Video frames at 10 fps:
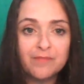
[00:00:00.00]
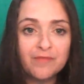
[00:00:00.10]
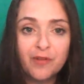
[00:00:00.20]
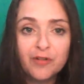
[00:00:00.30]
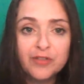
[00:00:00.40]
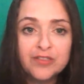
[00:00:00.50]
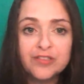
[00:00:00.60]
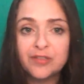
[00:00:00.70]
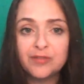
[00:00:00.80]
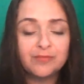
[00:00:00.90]
voters
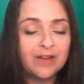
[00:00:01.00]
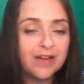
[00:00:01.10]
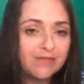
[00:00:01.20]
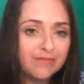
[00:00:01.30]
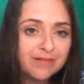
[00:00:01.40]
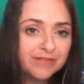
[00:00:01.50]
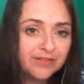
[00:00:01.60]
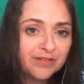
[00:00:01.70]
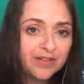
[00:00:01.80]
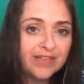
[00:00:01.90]
to agree with
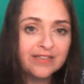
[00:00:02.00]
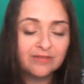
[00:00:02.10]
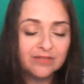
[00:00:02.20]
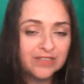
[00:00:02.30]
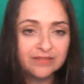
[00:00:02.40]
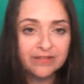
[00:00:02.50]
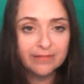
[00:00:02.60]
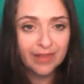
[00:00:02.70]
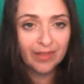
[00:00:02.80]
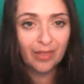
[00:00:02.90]
certain things or disagree
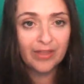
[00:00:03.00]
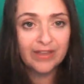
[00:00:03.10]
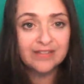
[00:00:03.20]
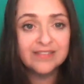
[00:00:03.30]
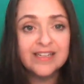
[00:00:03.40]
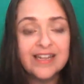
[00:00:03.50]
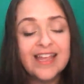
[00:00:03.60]
with other things.